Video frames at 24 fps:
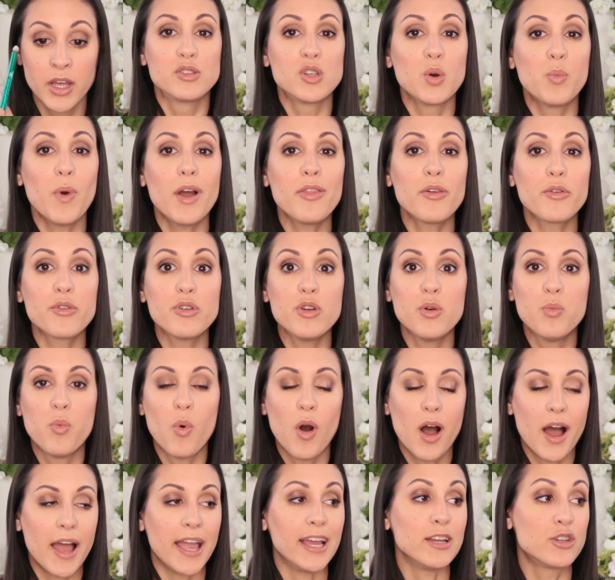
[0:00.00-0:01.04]
So whether you
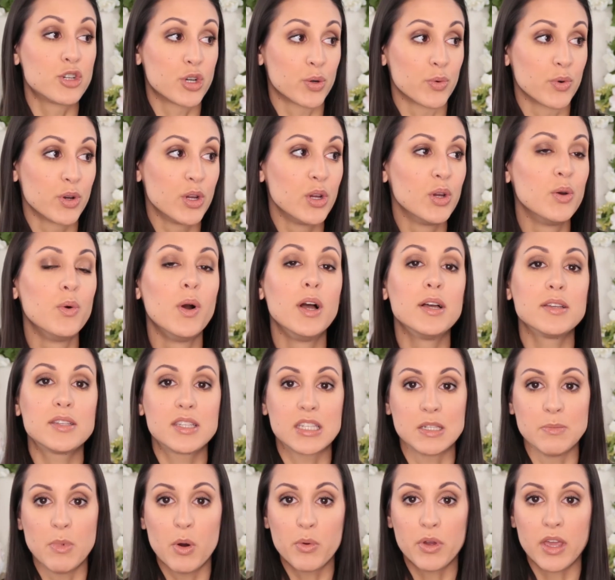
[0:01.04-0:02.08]
want a true
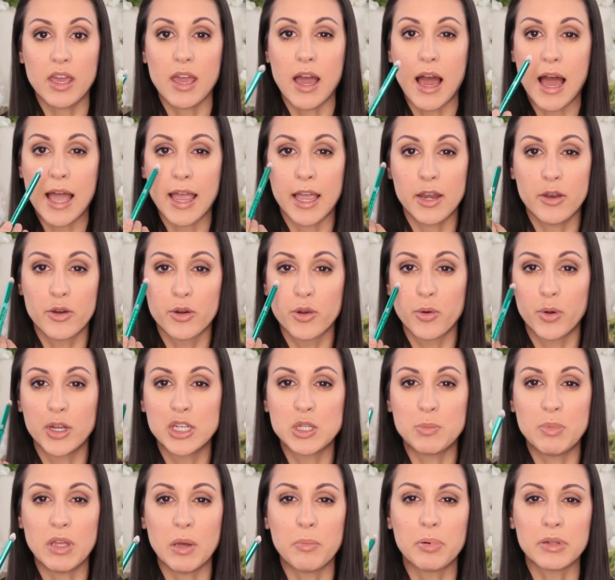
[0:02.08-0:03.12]
smoky eye and you're going
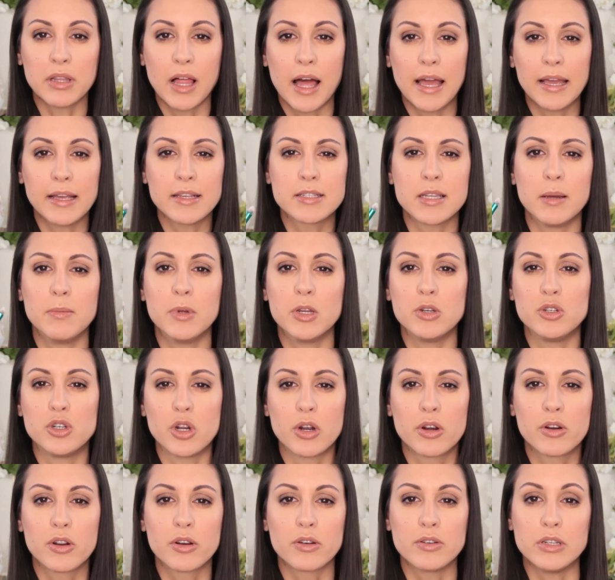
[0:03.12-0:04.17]
to be applying some
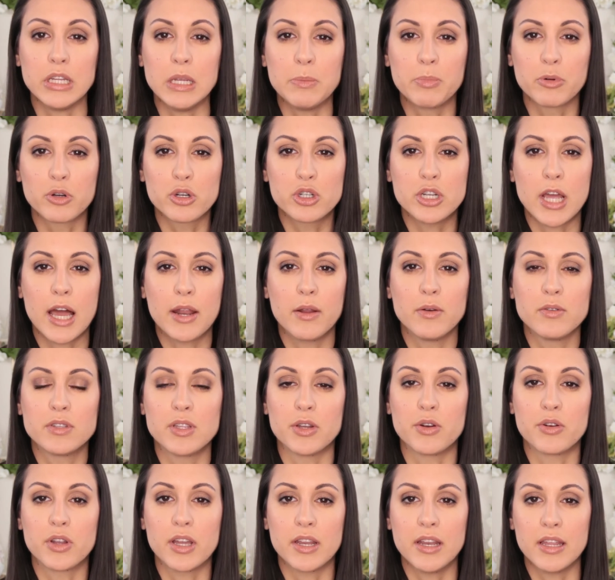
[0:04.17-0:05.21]
darker, deeper shadows that
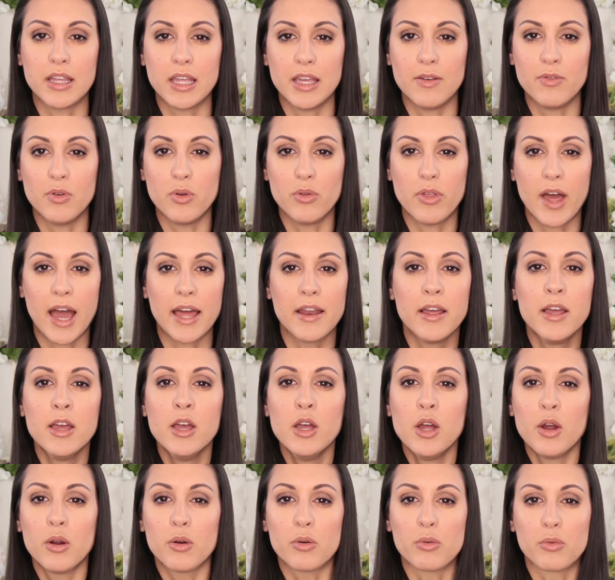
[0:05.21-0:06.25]
are going to give you that
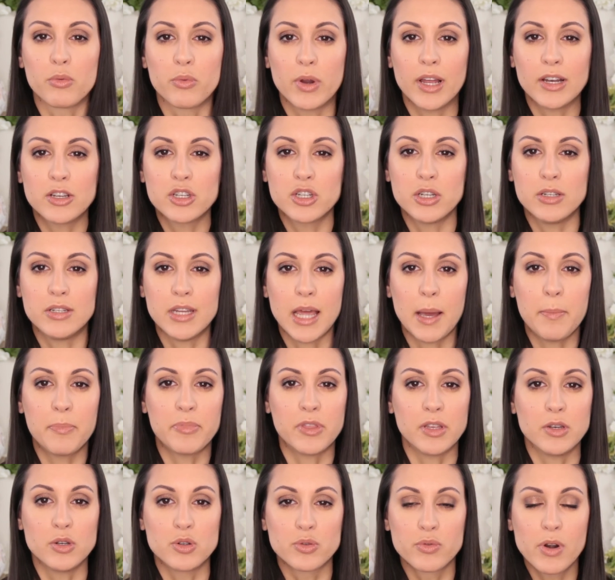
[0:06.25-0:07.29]
rich depth
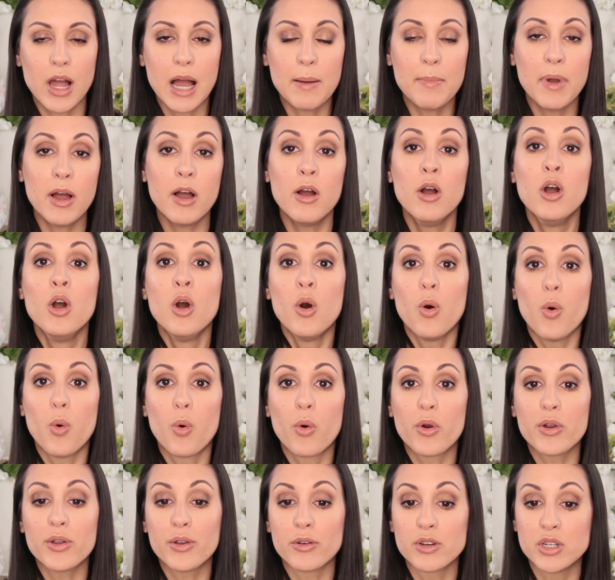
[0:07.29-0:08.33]
and drama,
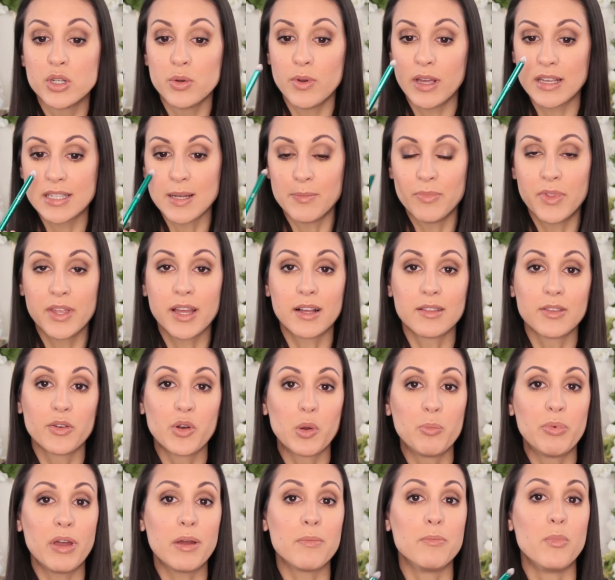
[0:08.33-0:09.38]
or you're doing something a little
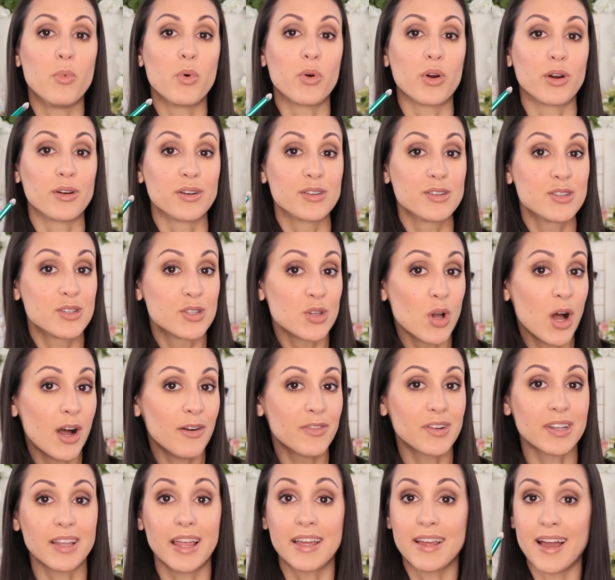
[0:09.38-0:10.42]
bit more
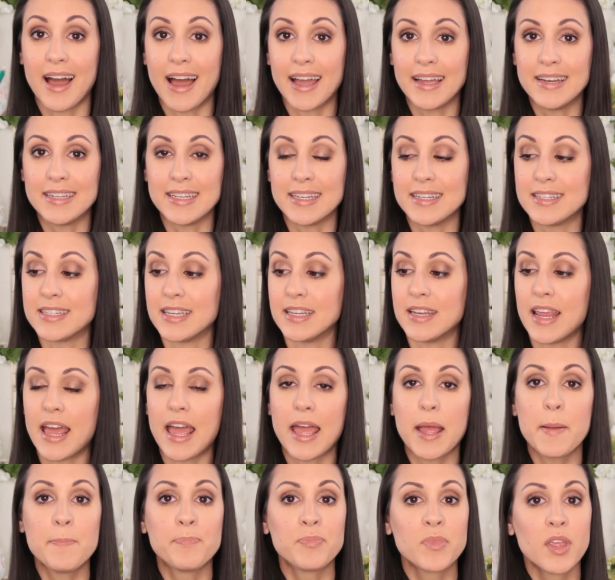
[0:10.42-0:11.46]
soft like I did
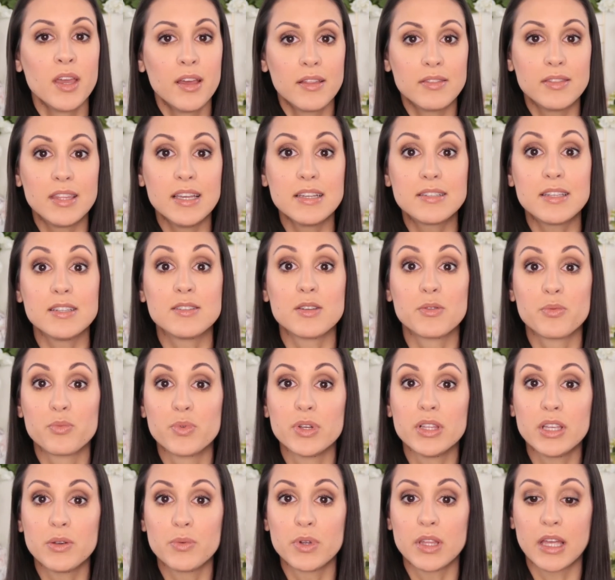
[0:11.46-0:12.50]
today, this is a
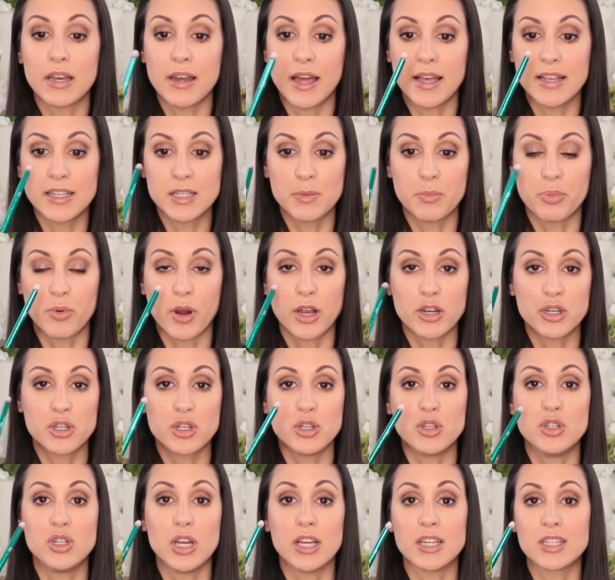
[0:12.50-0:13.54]
really nice brush
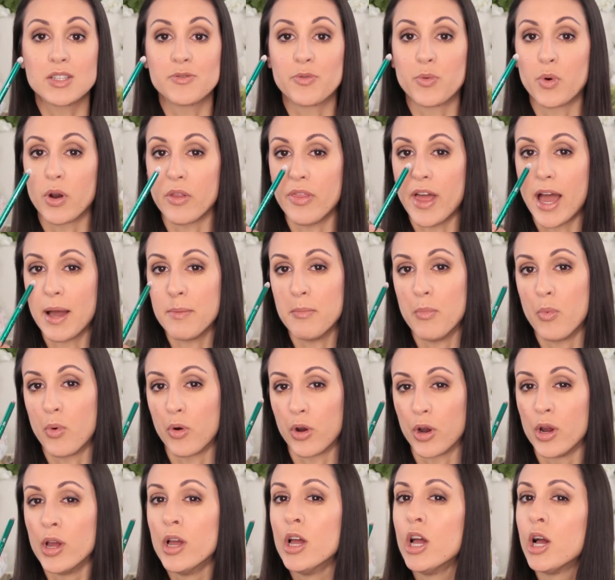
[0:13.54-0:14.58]
just for that
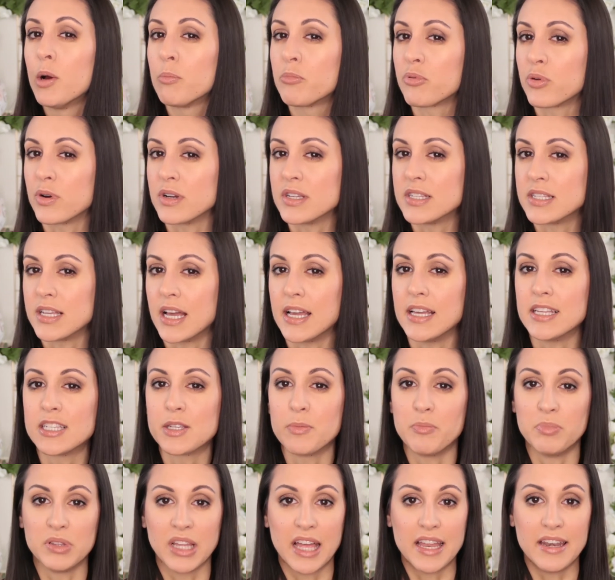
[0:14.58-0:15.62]
more precise
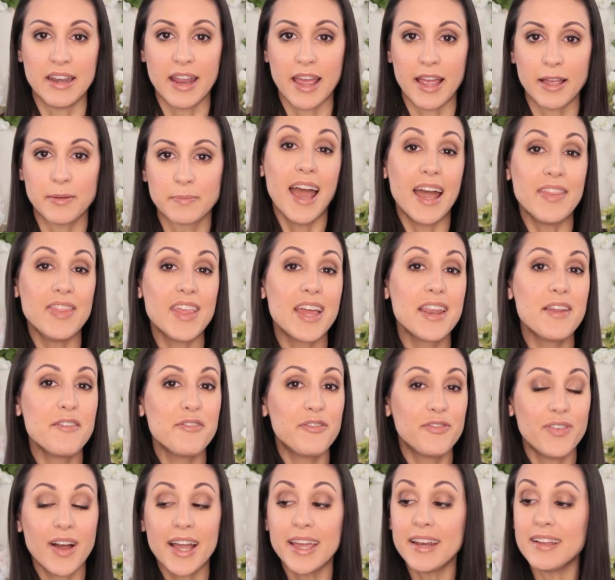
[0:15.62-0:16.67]
blending. And then
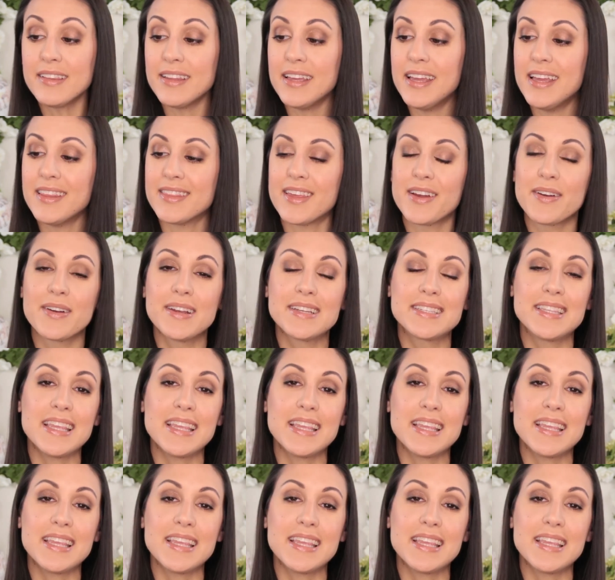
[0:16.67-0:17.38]
finally, there is